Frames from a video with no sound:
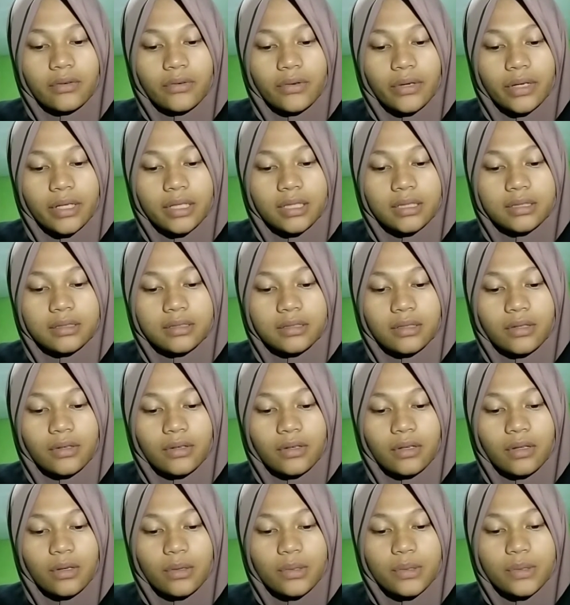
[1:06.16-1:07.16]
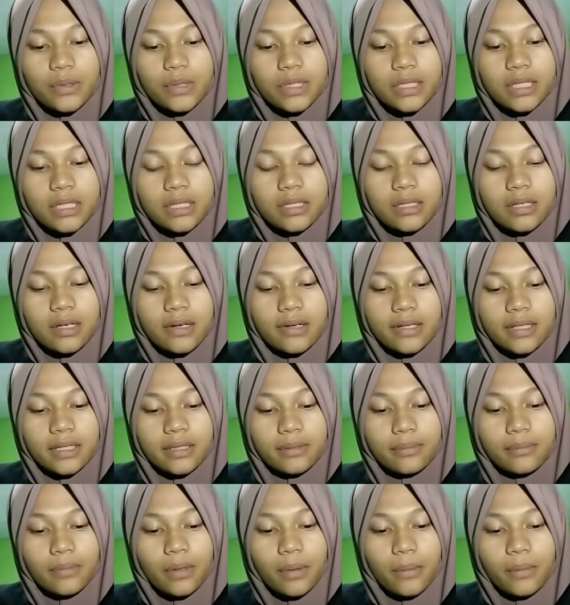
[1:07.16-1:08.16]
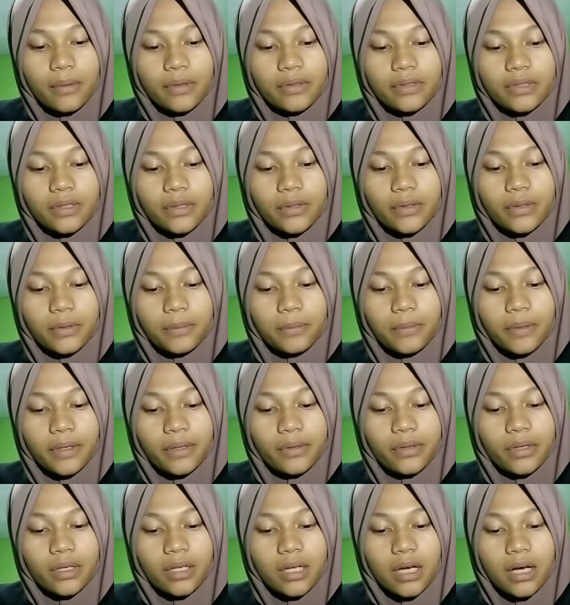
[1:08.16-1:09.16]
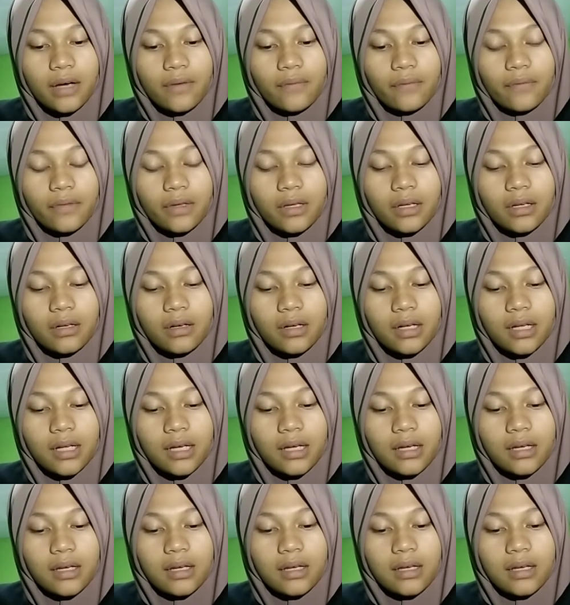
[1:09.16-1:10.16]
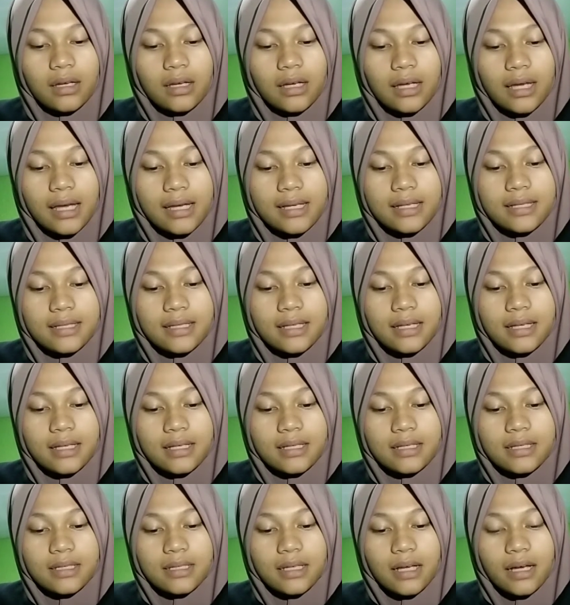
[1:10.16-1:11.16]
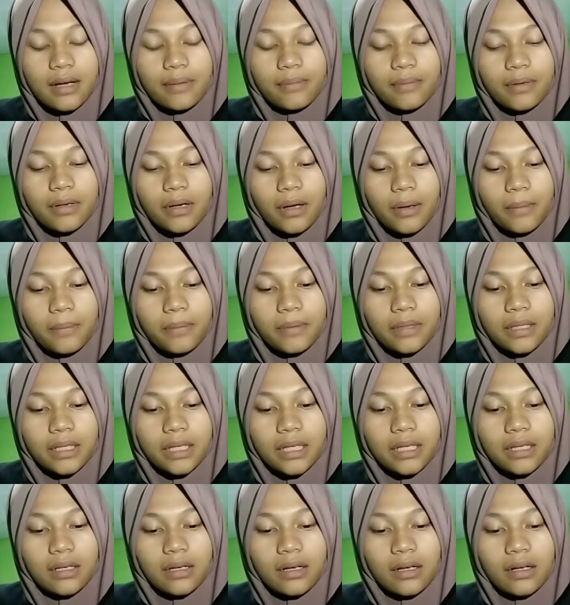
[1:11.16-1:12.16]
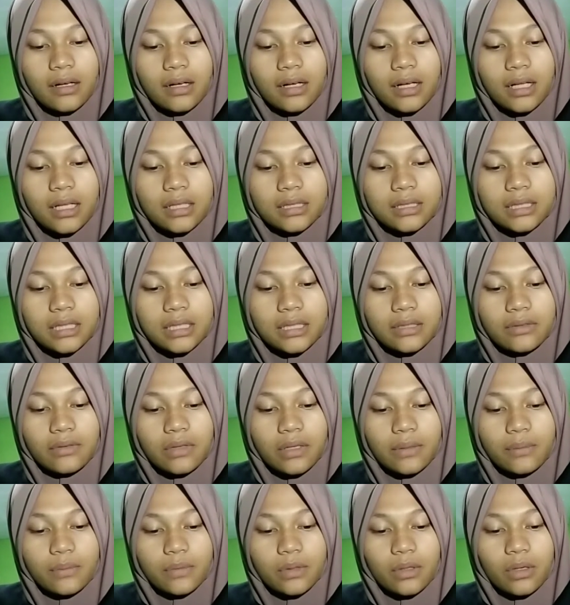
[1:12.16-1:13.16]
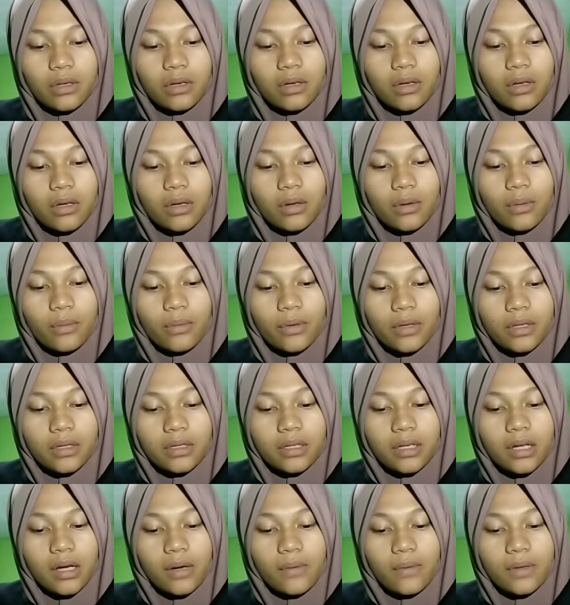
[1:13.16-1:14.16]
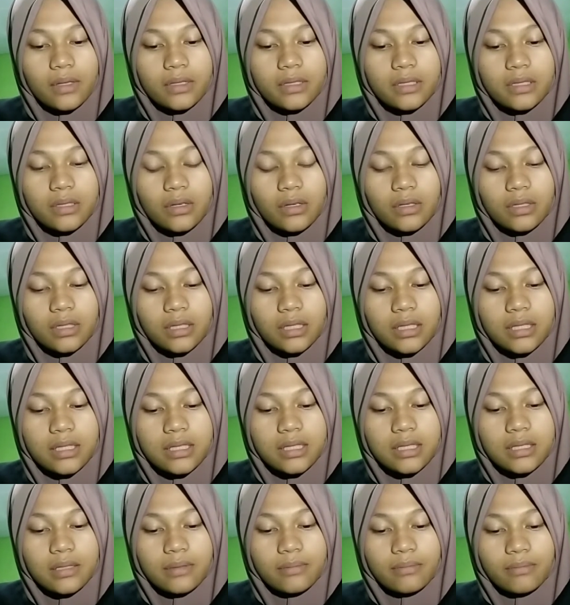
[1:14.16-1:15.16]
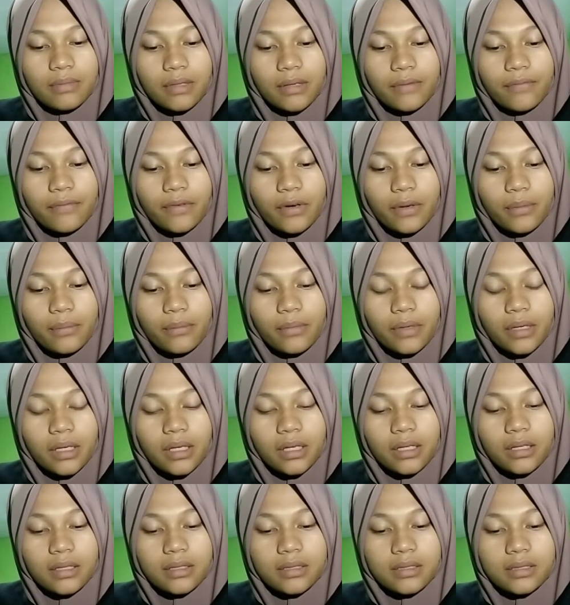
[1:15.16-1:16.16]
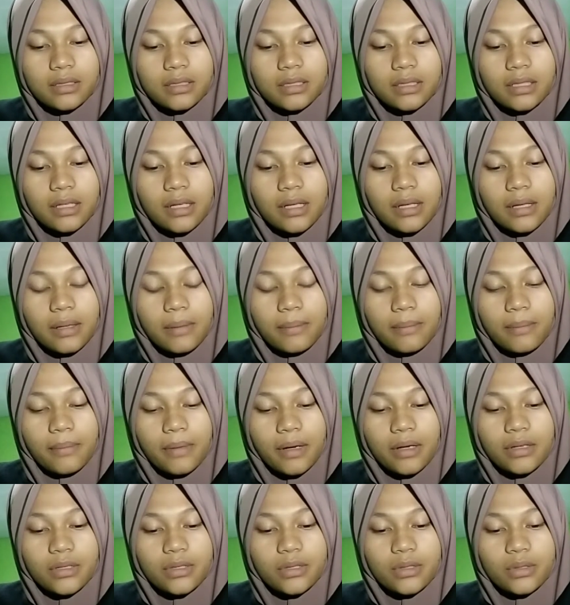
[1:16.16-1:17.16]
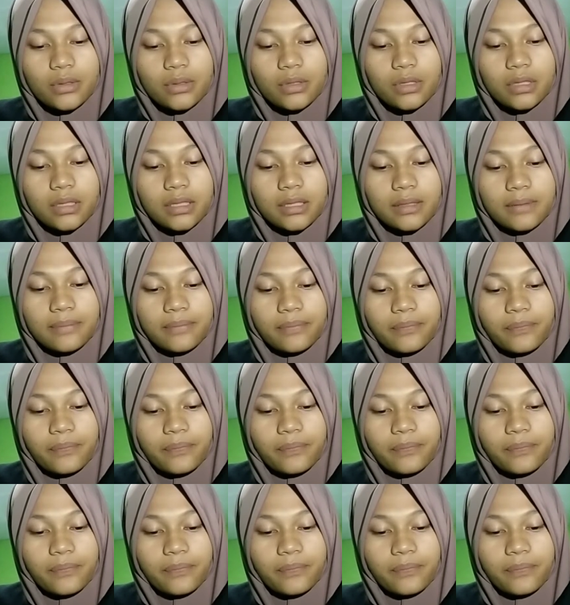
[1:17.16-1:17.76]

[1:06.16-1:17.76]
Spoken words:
Creditor lawsuits during the moratorium period after the exchange abruptly halted crypto withdrawals on its platform in mid-July.